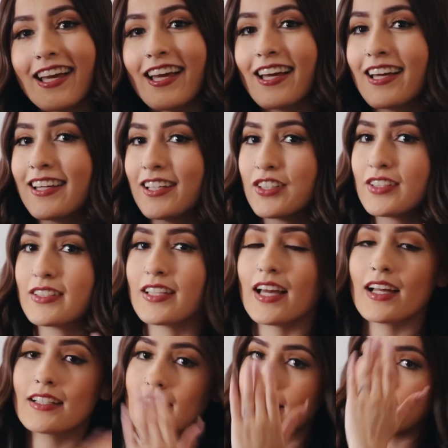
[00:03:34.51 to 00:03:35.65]
and it just
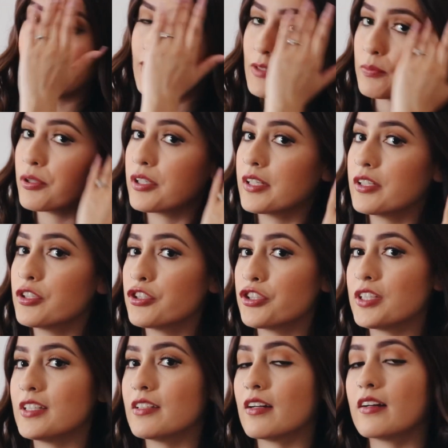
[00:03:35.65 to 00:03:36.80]
adds like this pretty
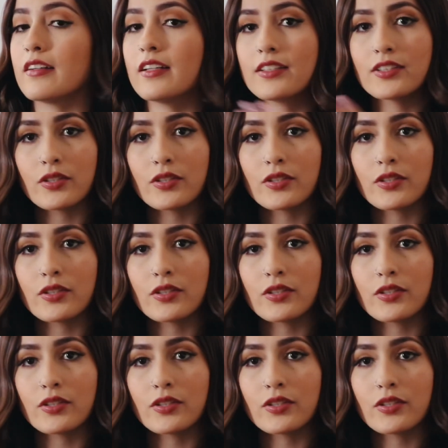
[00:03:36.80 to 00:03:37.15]
sheen on it.